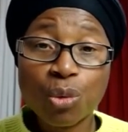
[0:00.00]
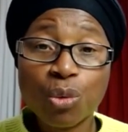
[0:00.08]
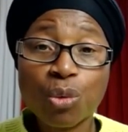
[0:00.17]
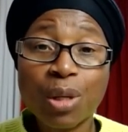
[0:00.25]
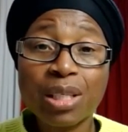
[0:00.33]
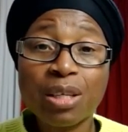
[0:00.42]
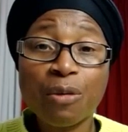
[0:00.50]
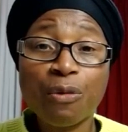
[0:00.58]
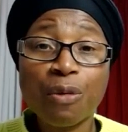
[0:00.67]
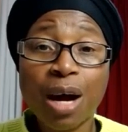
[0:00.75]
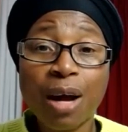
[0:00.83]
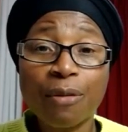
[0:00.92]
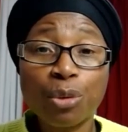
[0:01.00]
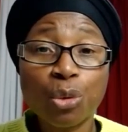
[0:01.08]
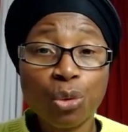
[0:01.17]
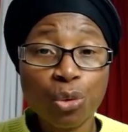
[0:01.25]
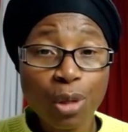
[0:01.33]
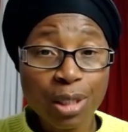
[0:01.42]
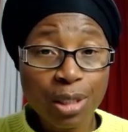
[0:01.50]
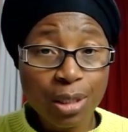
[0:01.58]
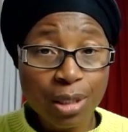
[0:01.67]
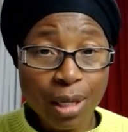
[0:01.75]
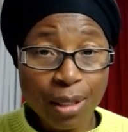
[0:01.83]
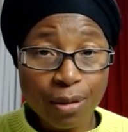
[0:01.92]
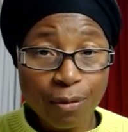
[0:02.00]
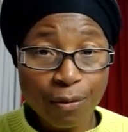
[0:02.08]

25 to 26,